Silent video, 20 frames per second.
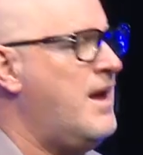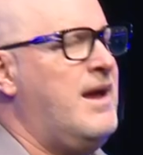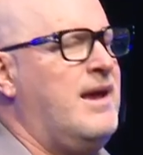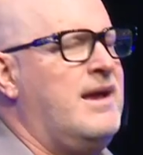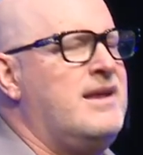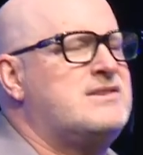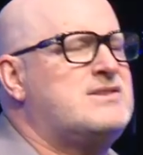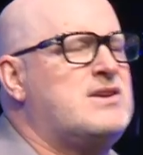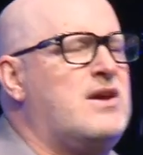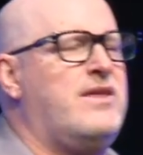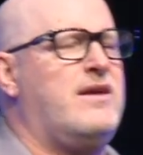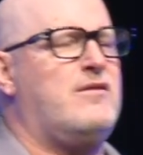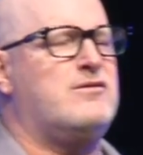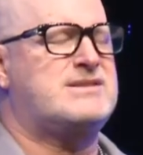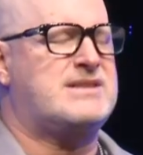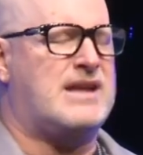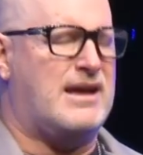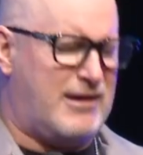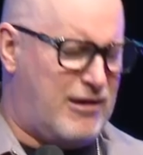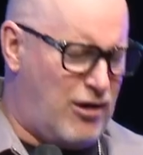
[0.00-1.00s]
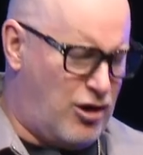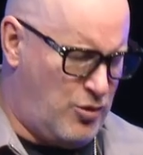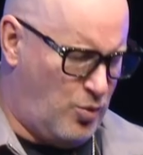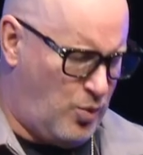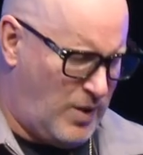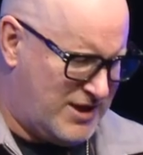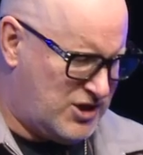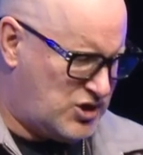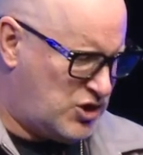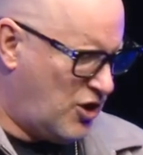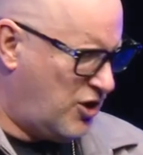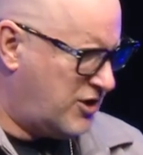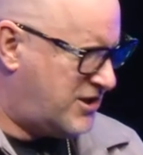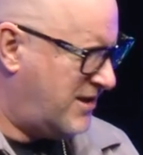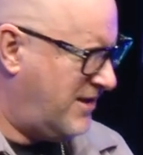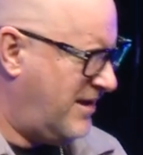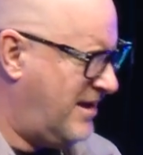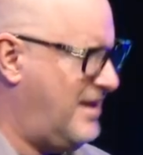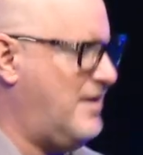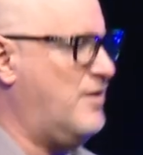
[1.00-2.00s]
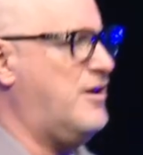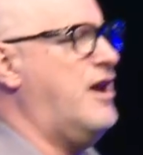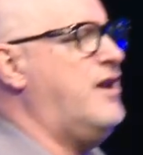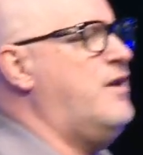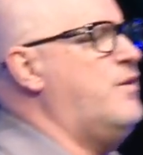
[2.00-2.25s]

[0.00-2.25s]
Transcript: And so they'll go to one church and then they'll go